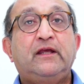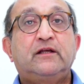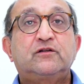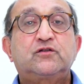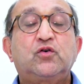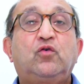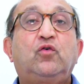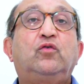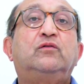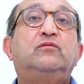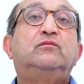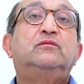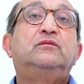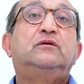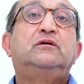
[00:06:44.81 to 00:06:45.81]

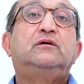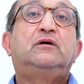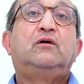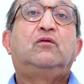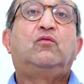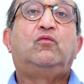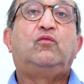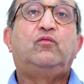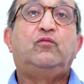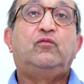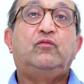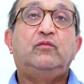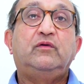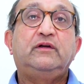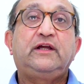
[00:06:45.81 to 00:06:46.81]
So
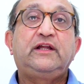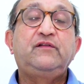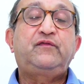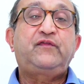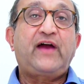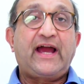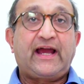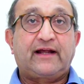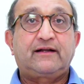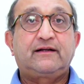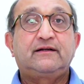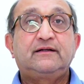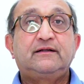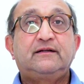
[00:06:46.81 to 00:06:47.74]
in fact,